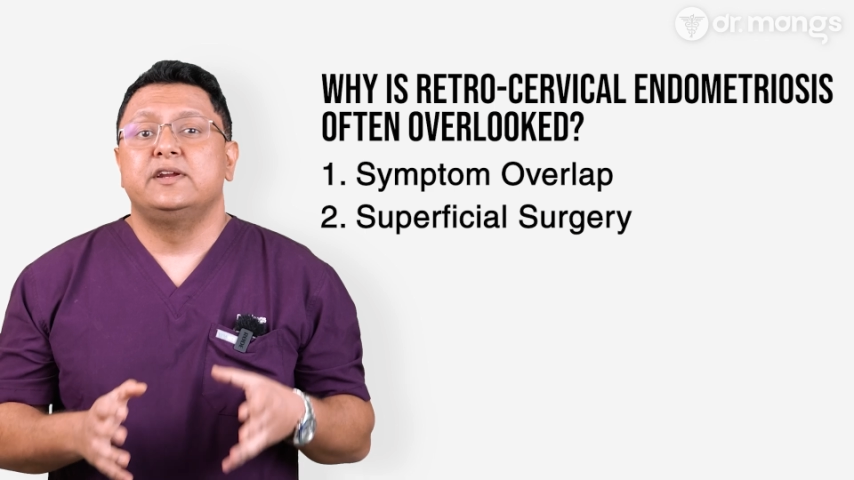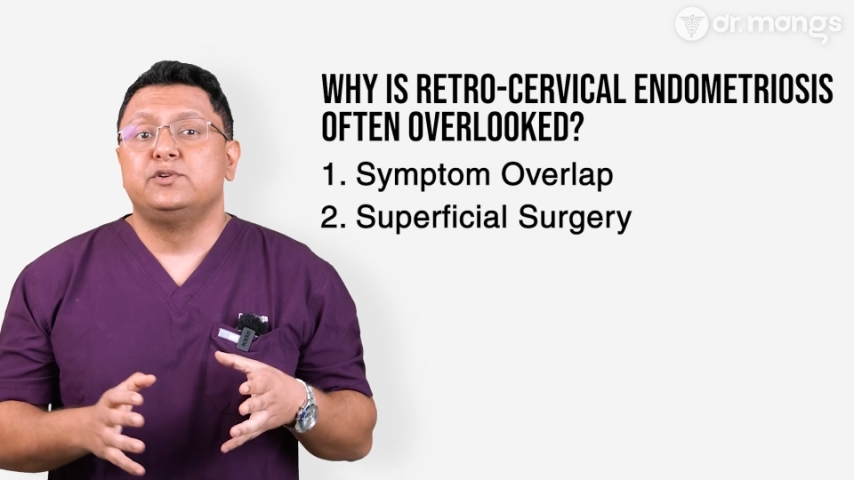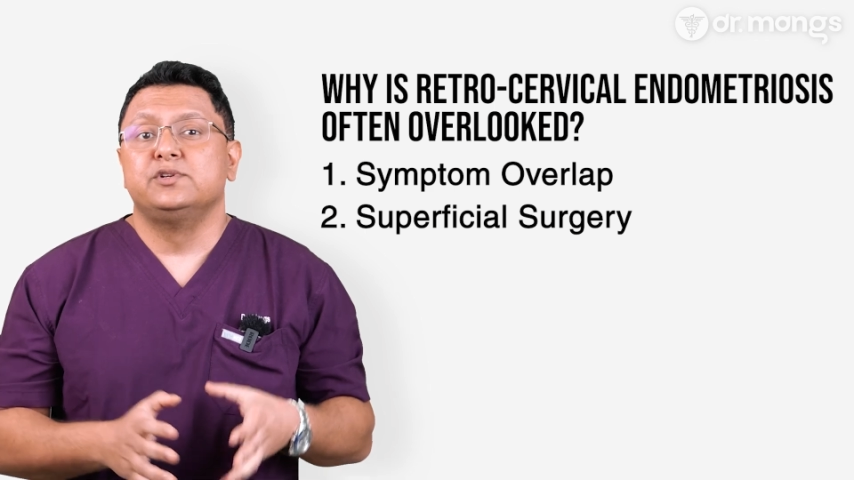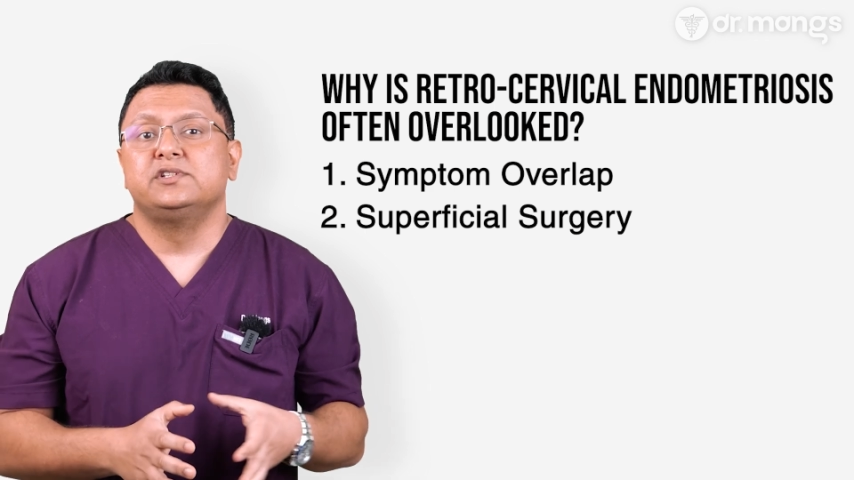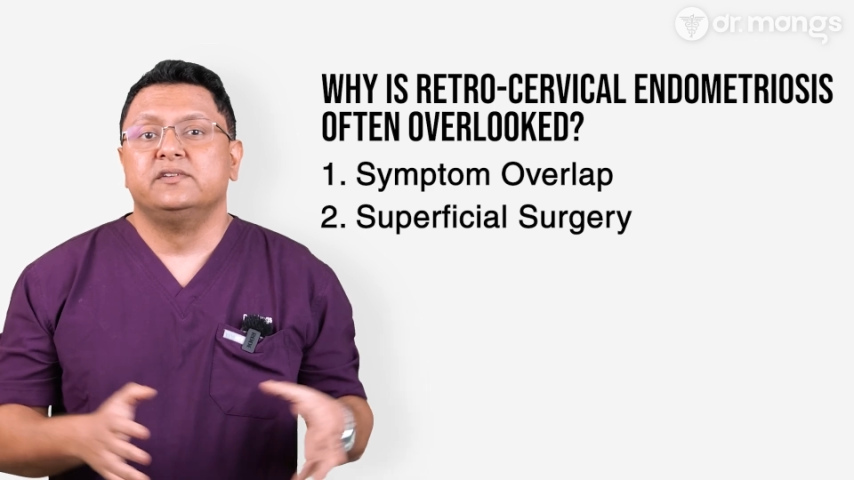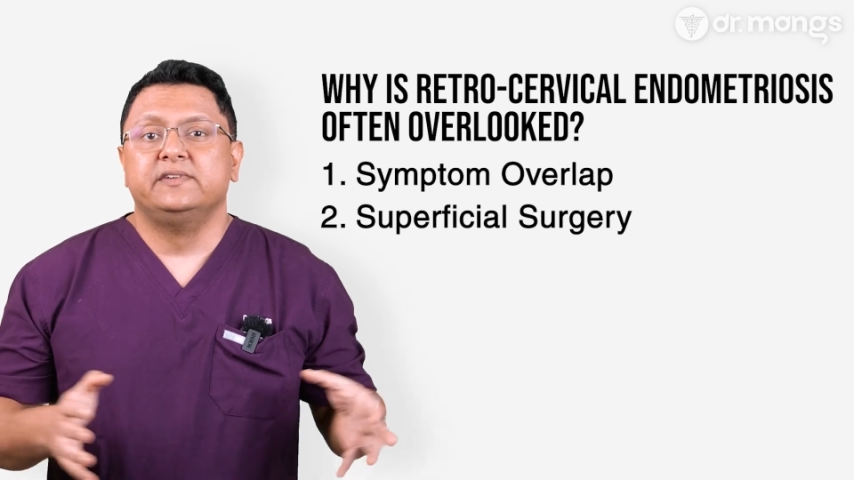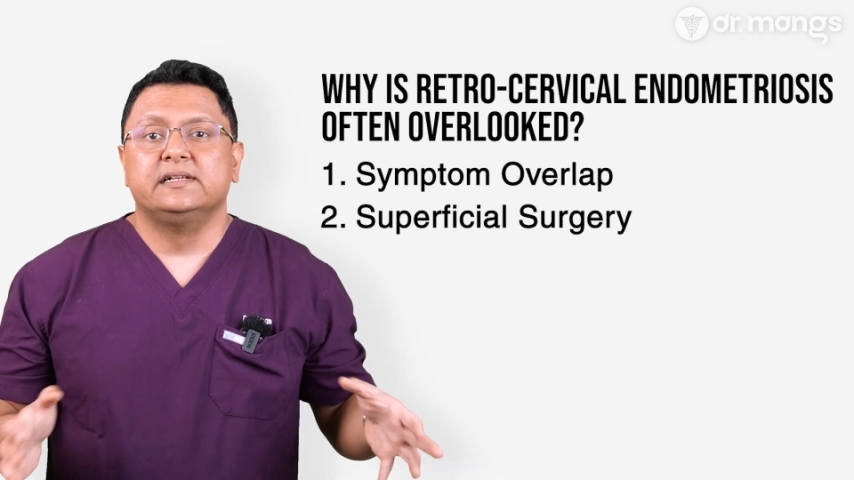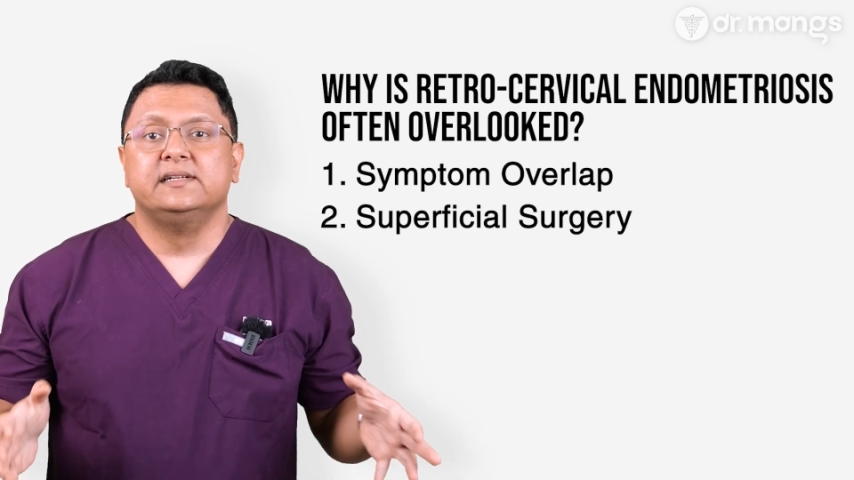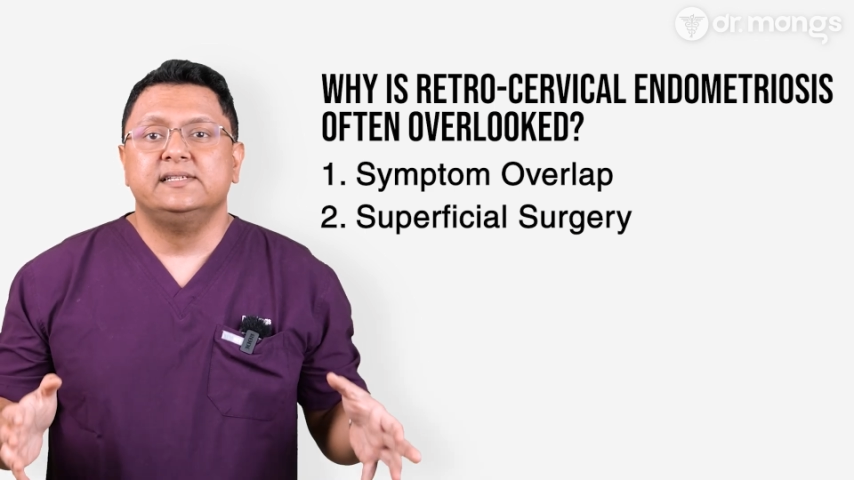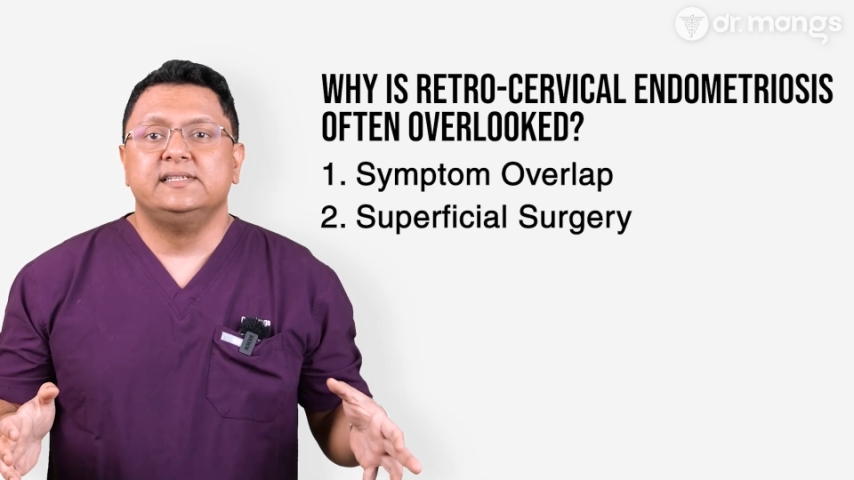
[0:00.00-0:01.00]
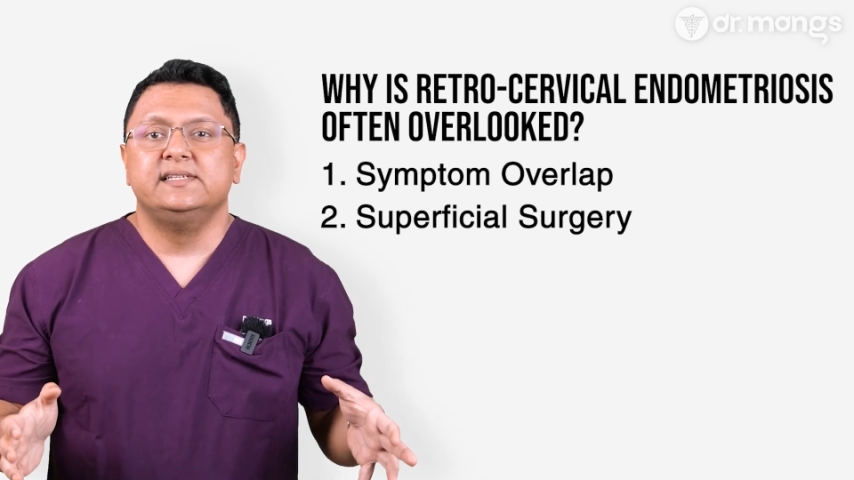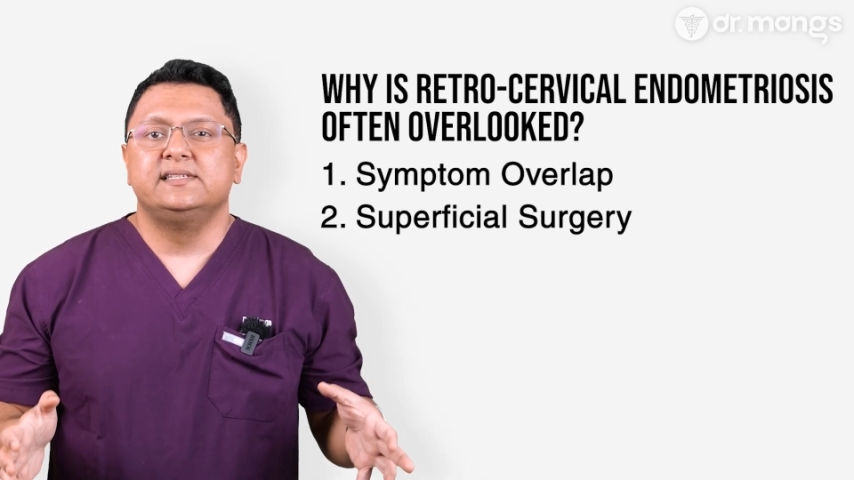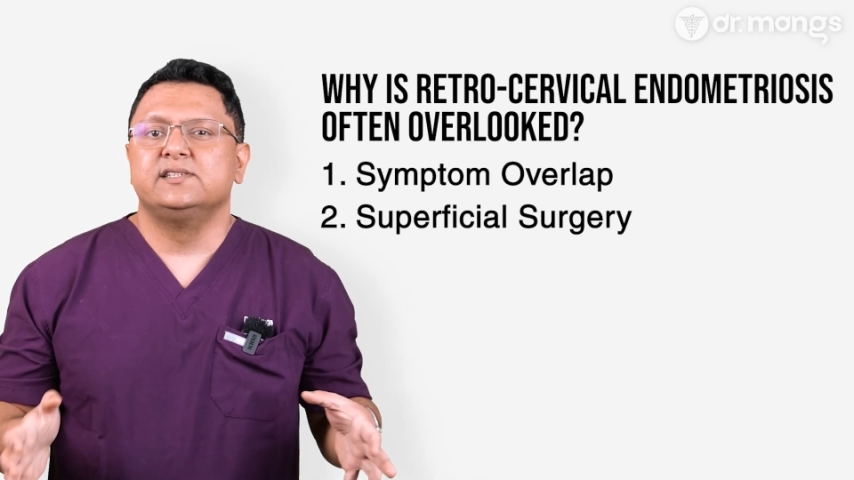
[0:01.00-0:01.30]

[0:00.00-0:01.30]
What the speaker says: retrocervical disease